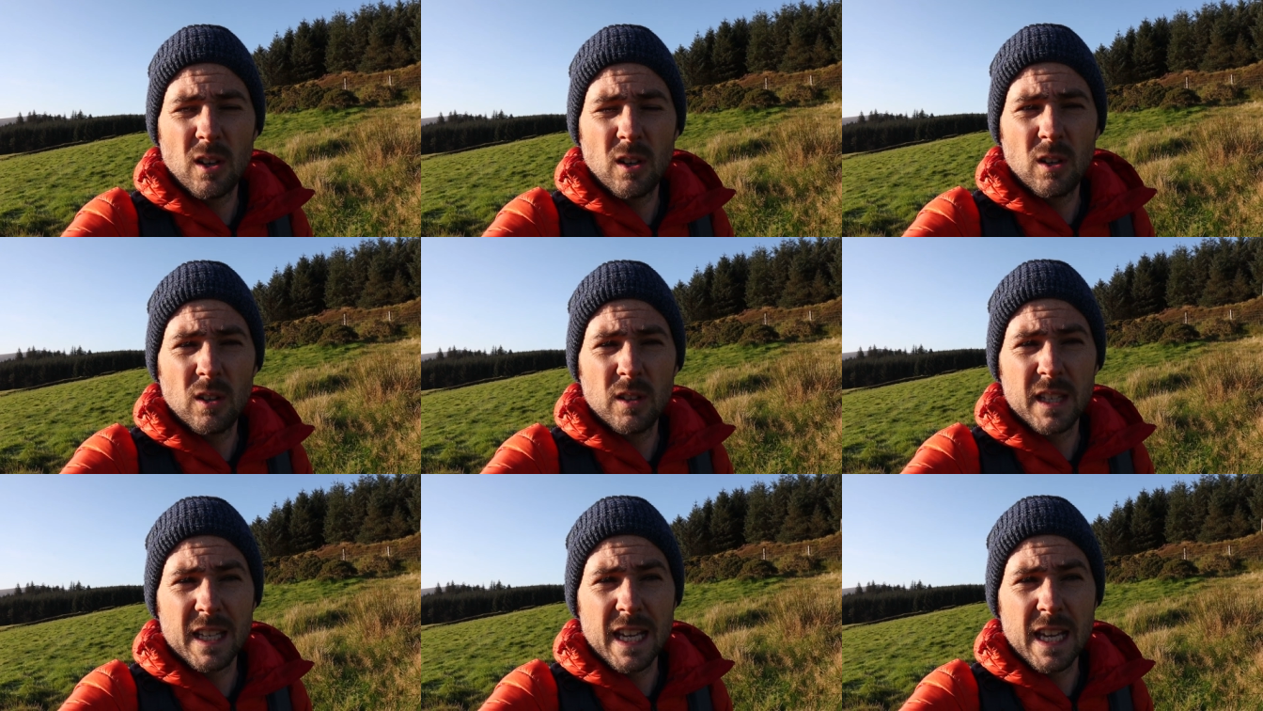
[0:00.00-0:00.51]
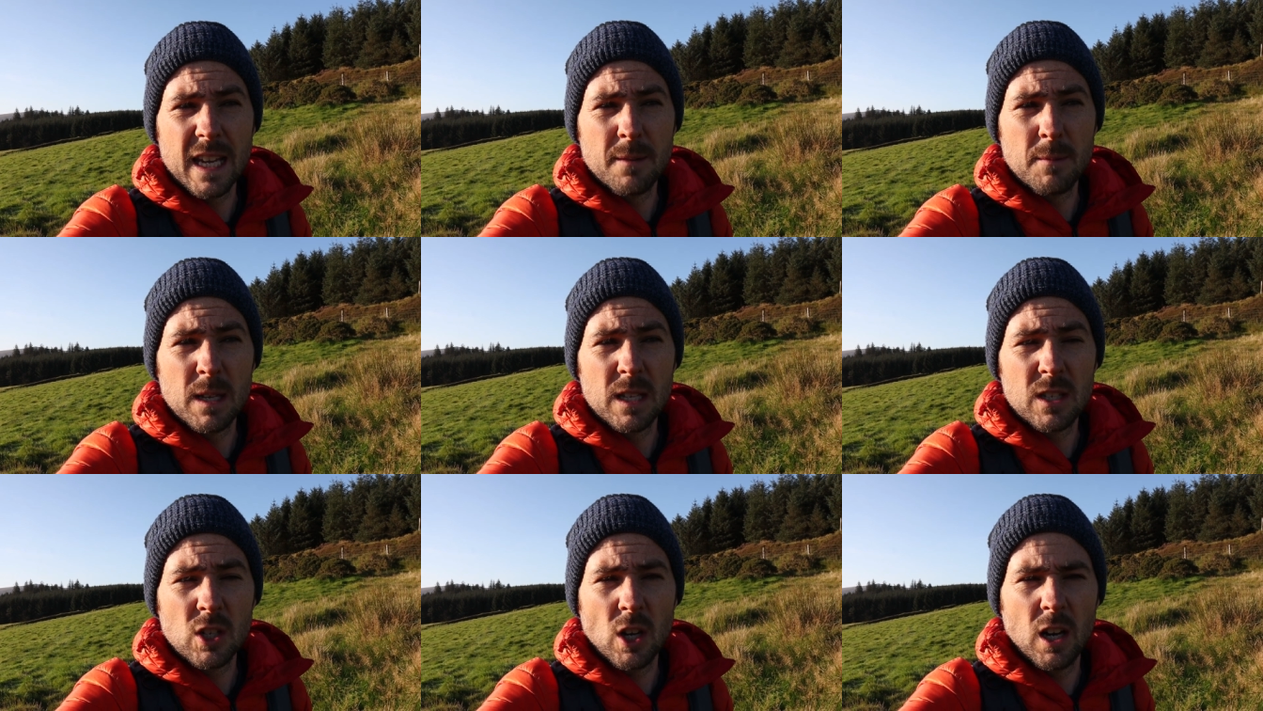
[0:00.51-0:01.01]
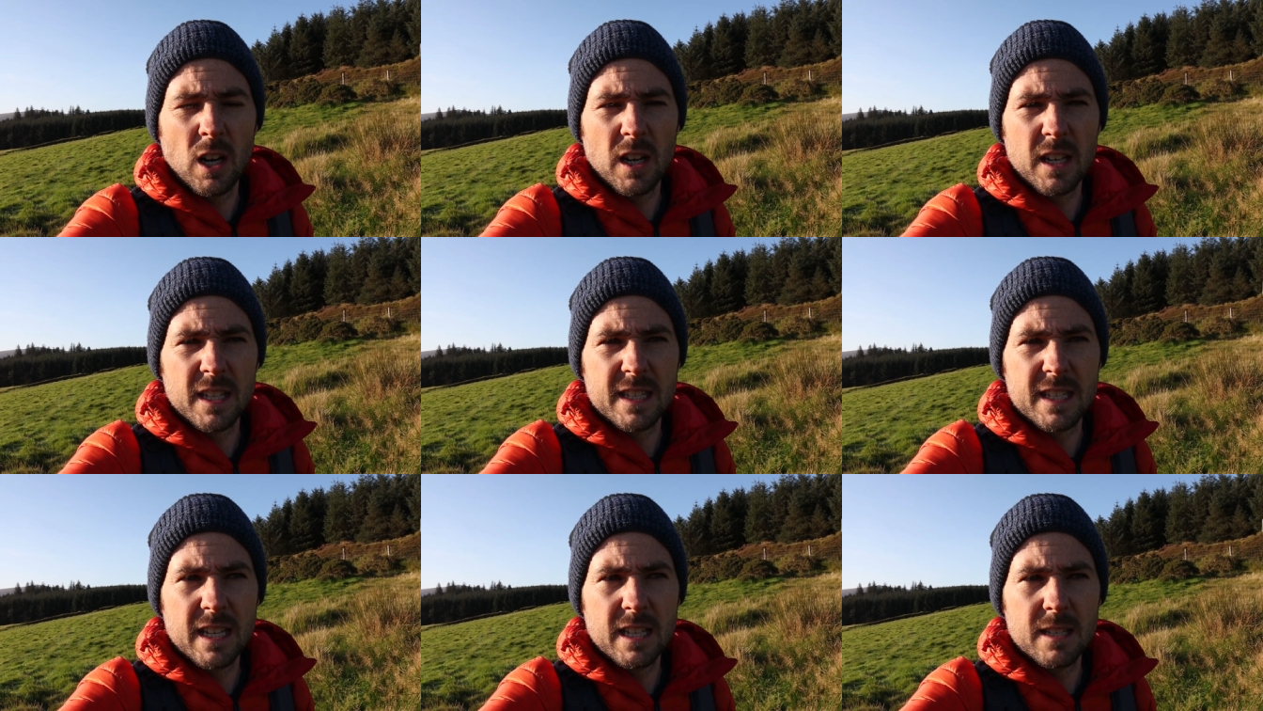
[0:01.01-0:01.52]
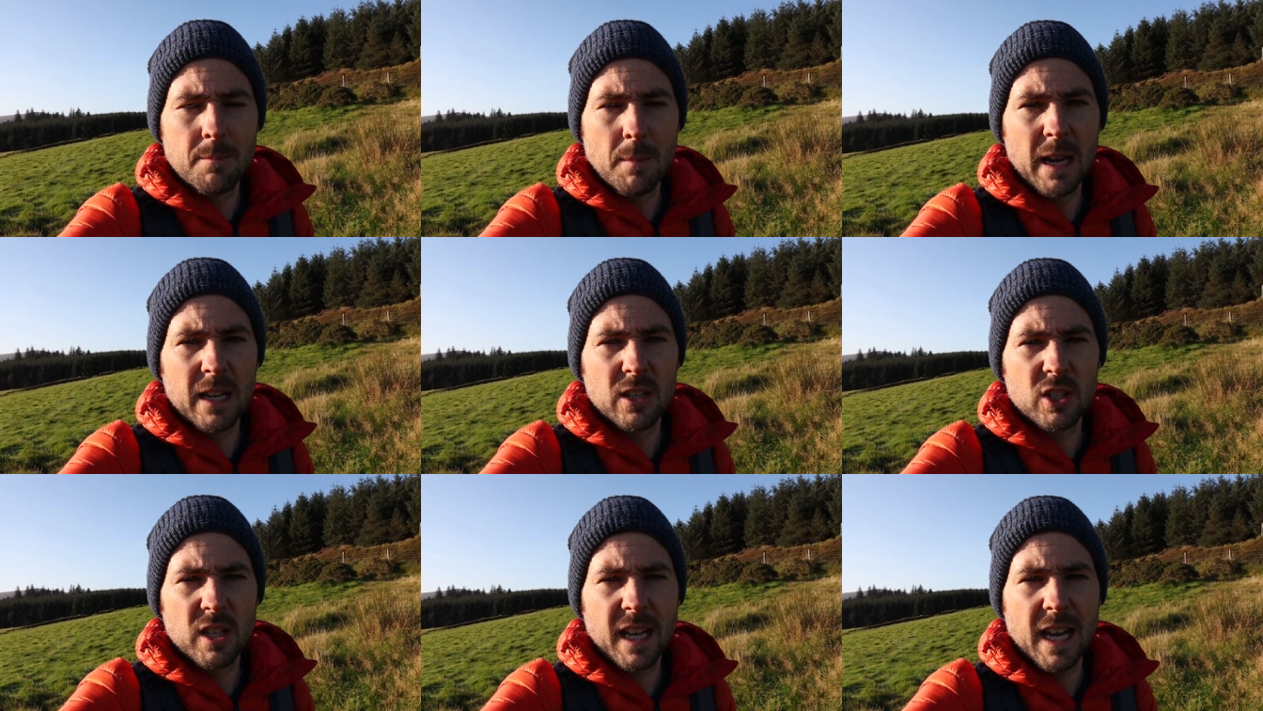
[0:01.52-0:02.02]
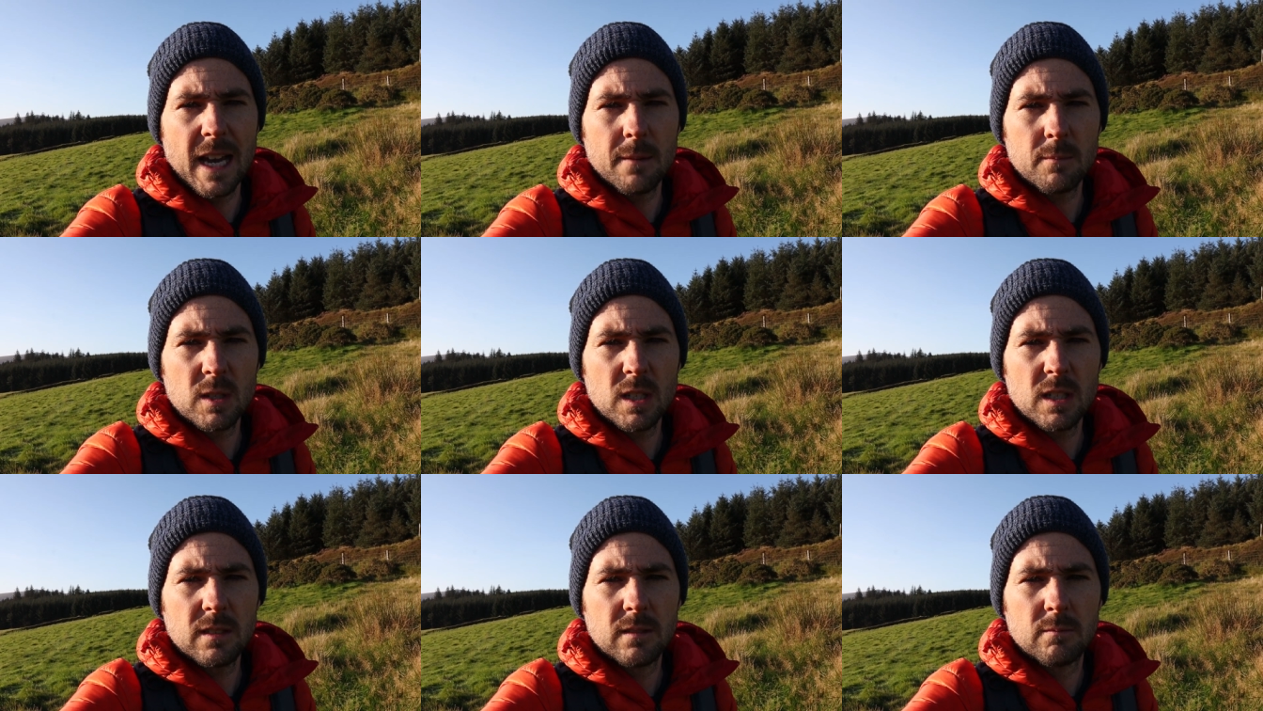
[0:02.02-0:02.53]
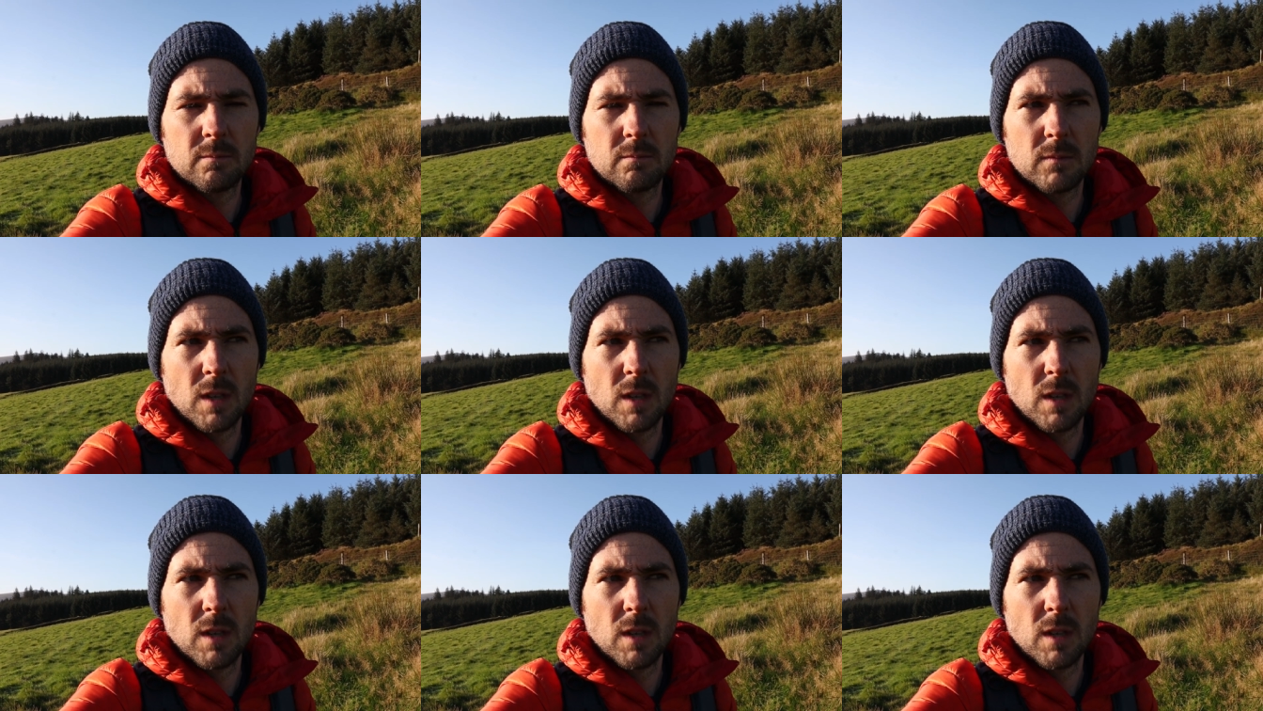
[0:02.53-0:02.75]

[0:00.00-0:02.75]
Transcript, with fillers: on the image I did manage to capture,